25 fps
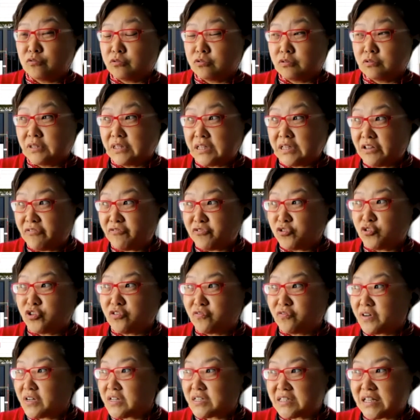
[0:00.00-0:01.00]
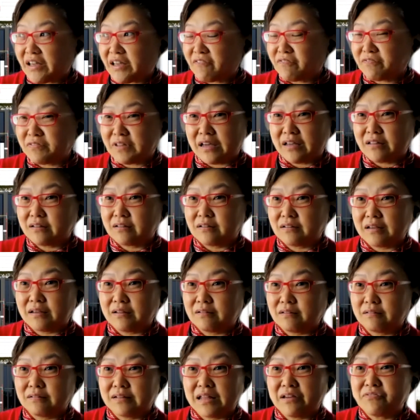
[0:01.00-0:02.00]
leave university
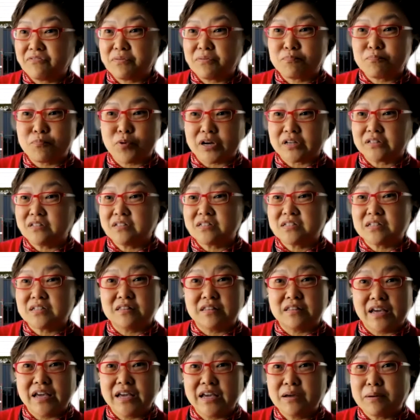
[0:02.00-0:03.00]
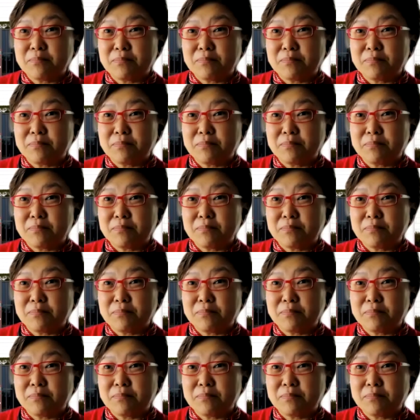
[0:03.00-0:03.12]
and never practice a day,